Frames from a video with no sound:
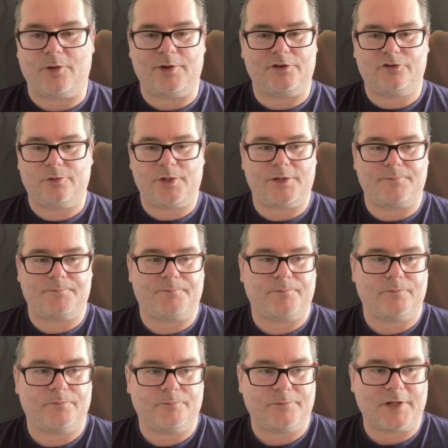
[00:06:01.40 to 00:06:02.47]
go into it.
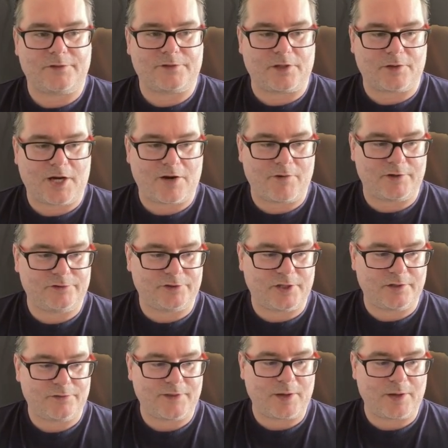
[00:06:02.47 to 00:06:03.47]
There's our character.